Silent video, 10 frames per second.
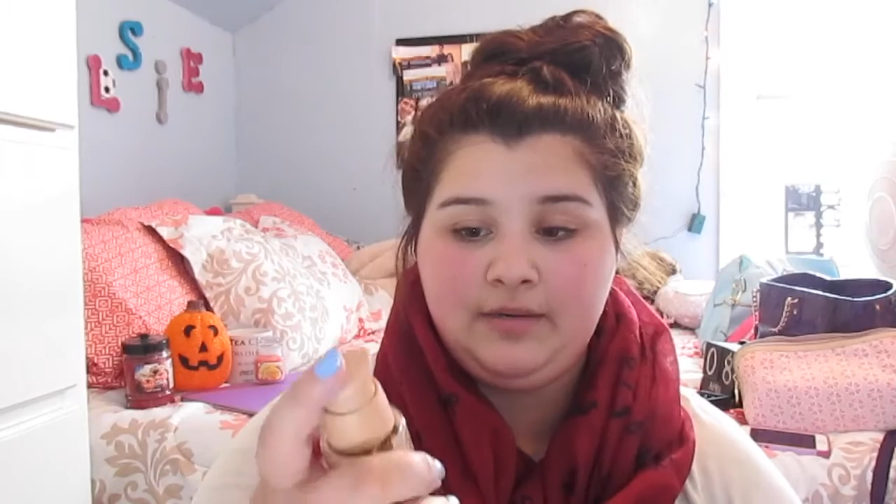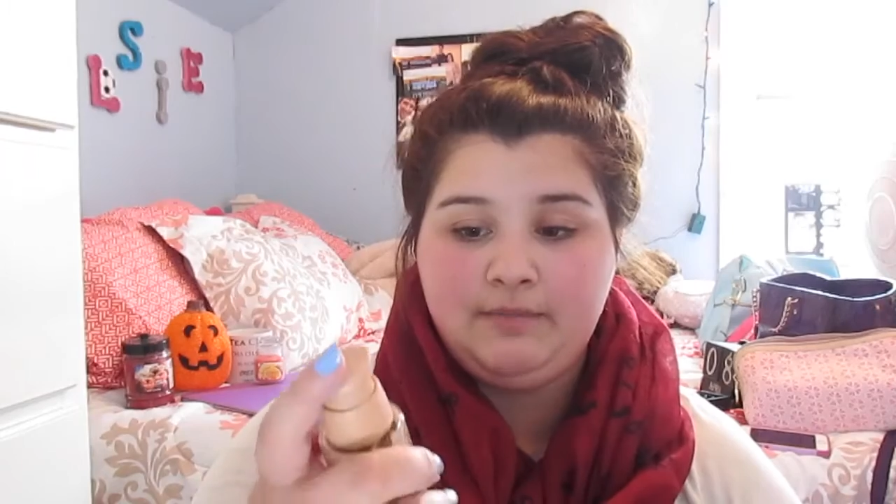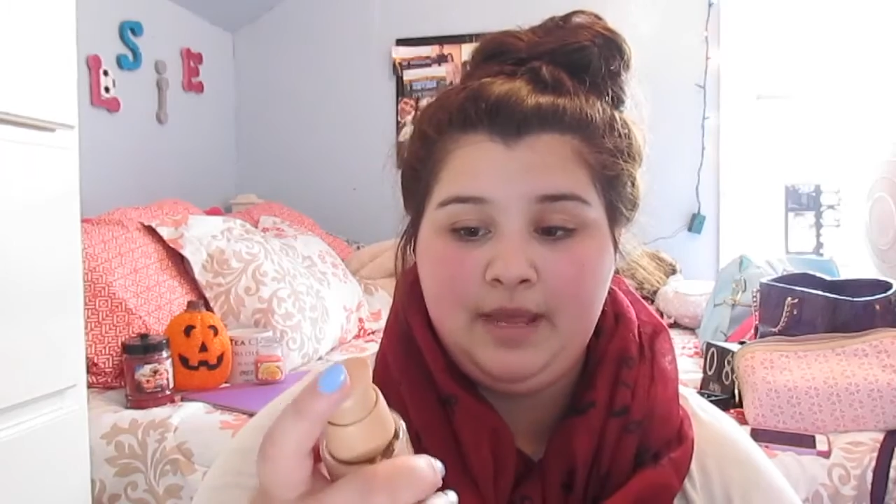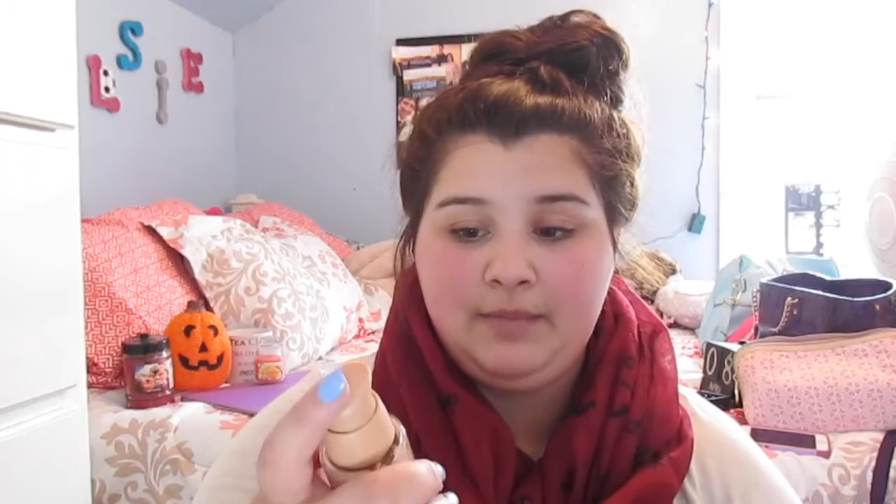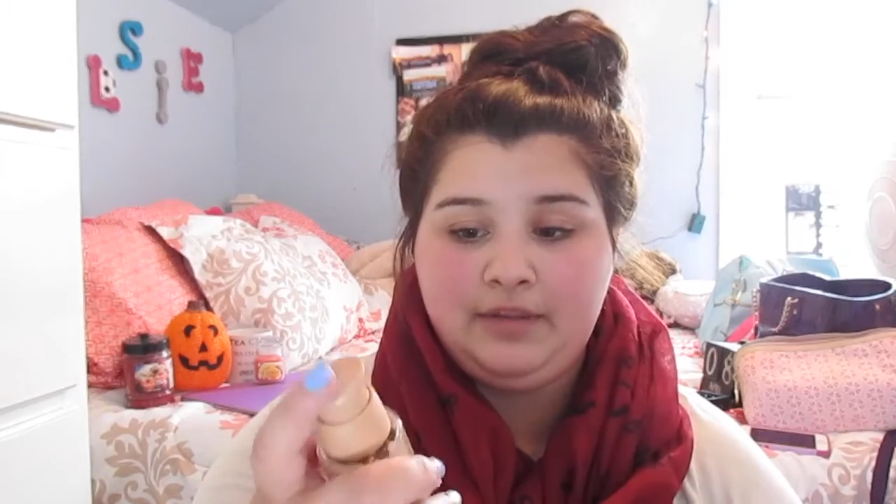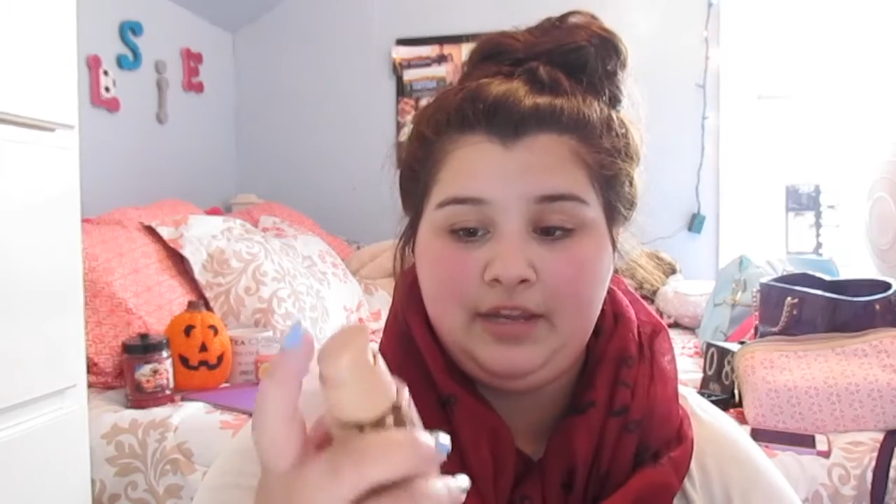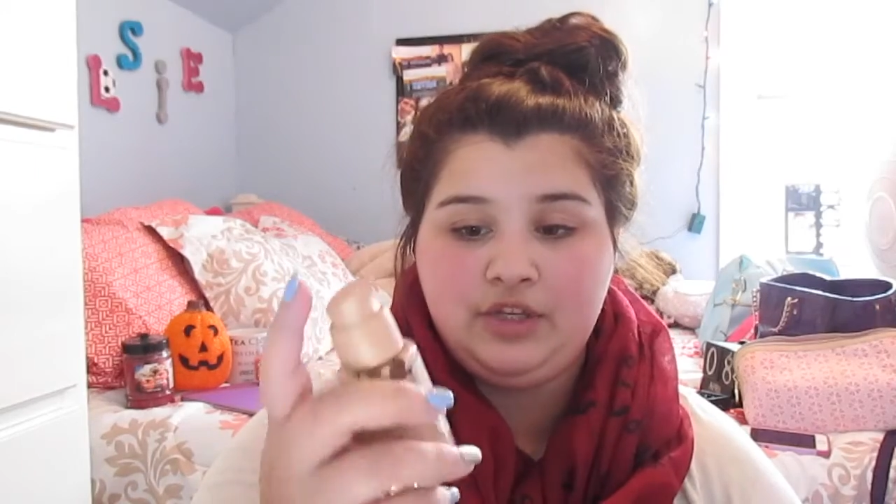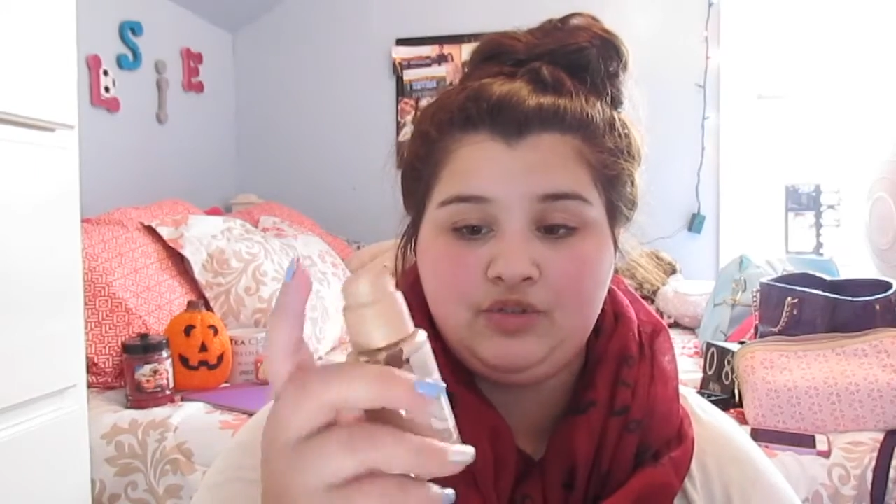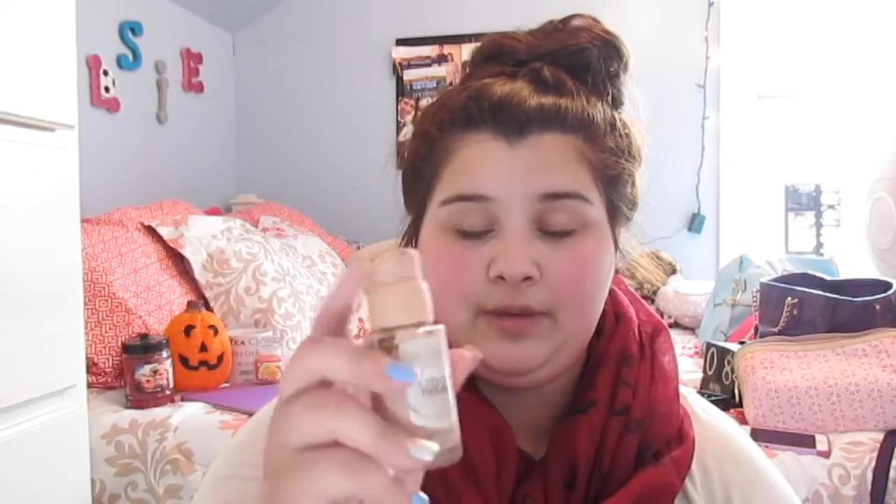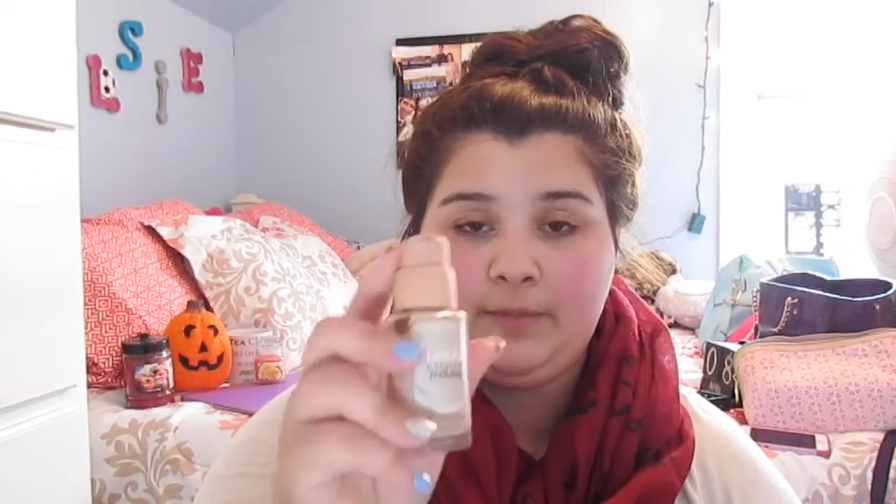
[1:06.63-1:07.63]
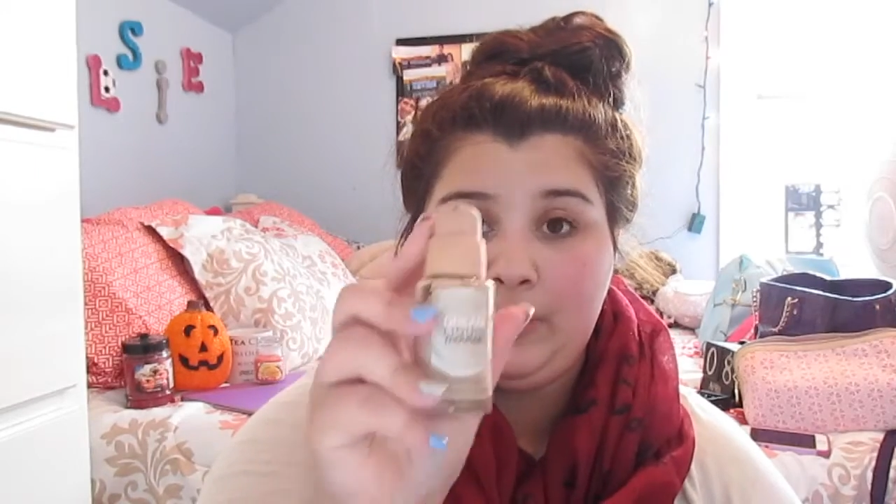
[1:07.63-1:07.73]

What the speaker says: Maybelline Dream